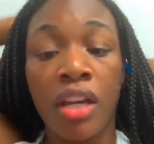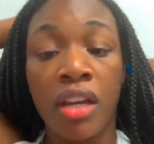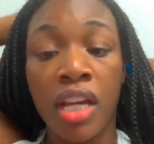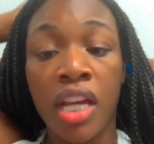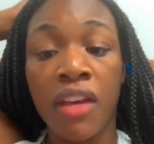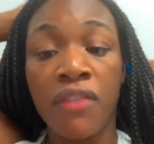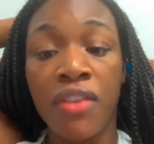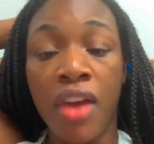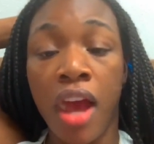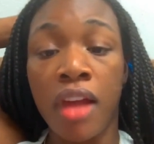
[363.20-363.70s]

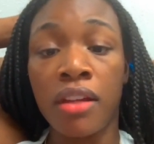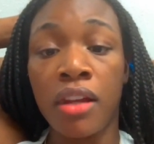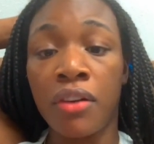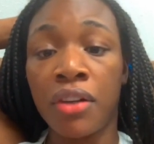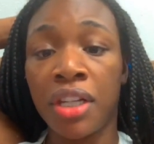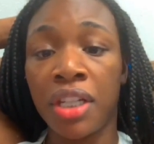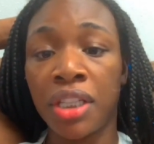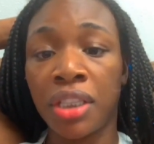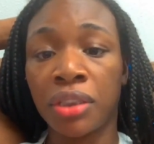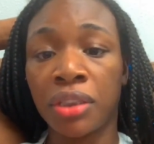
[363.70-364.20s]
If y'all on
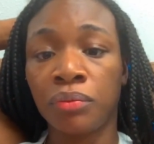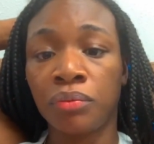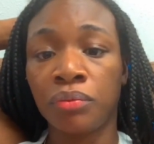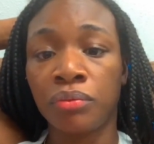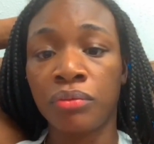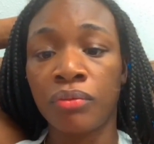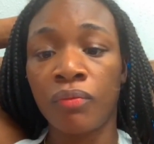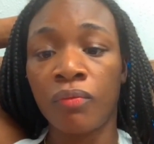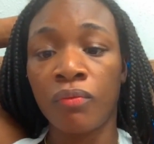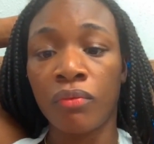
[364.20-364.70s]
here
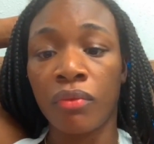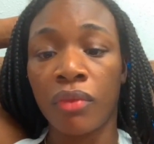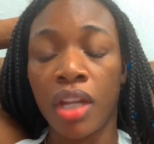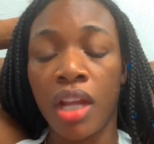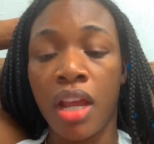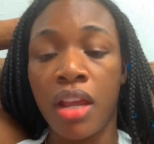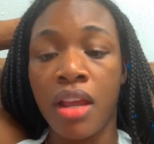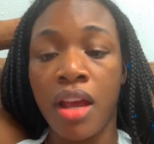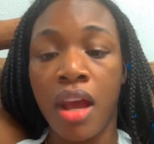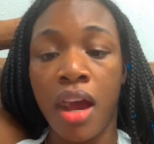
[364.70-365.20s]

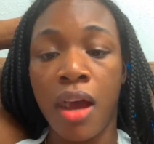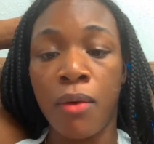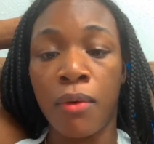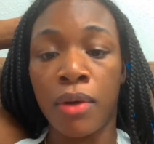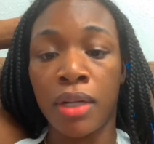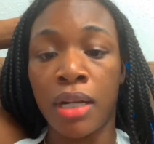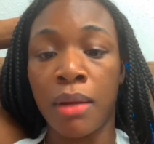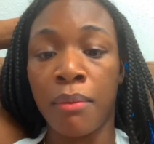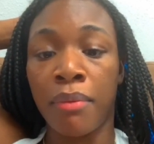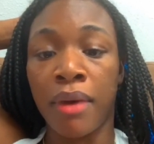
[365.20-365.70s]
and y'all
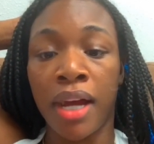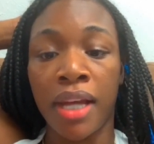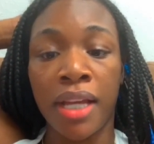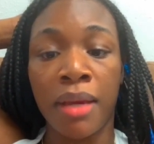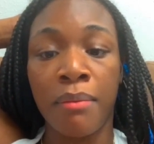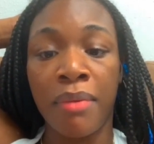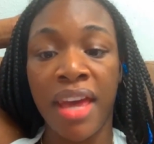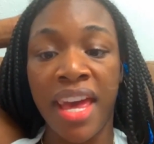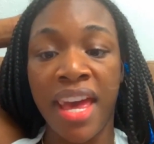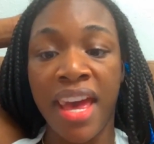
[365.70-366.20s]
want to buy a
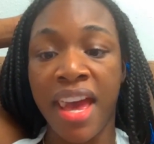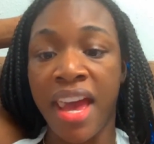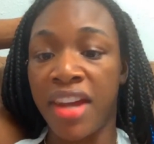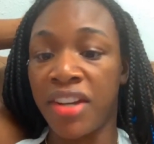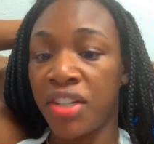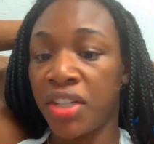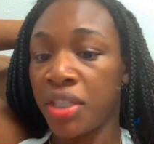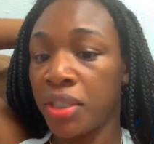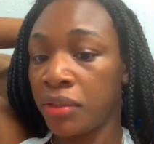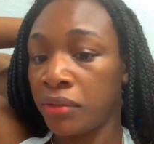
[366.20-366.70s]

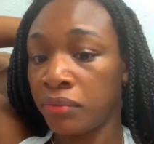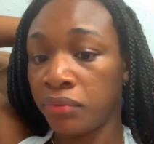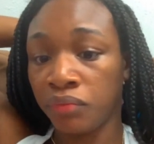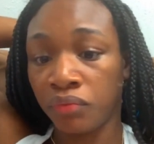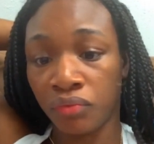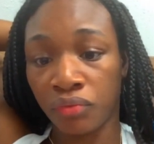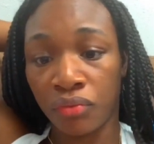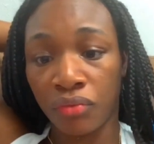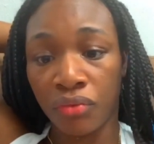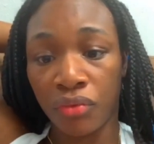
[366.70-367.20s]
badge,
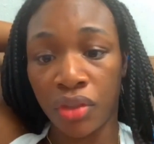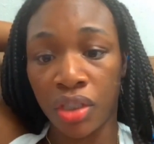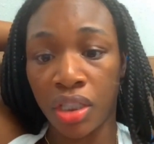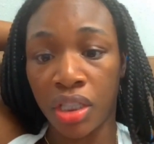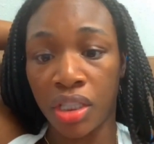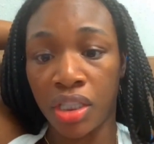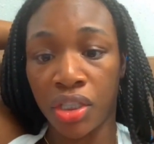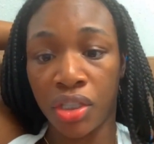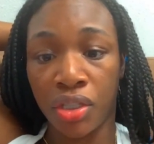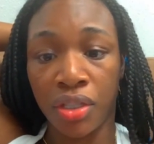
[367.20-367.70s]

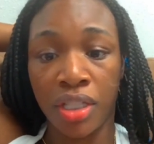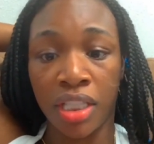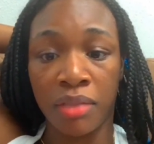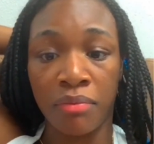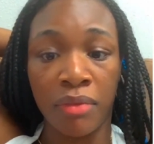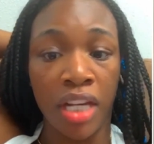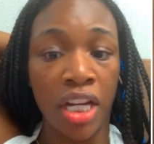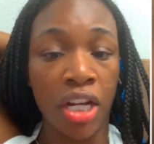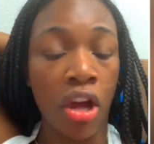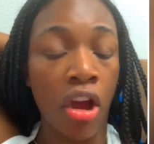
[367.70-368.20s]
trust
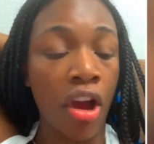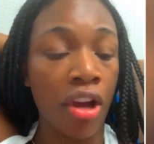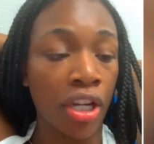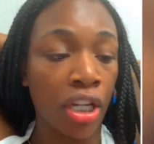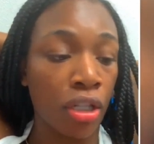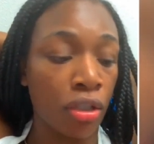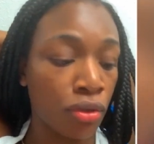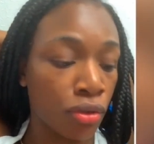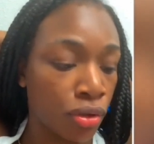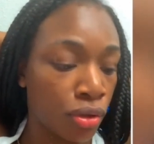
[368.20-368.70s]
me, it all
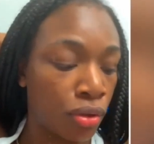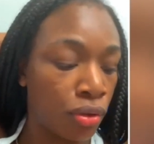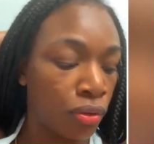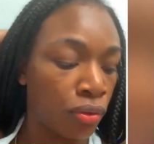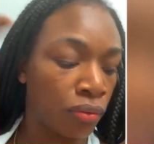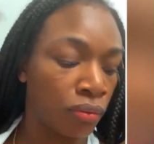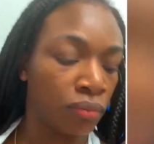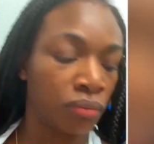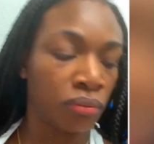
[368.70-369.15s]
goes to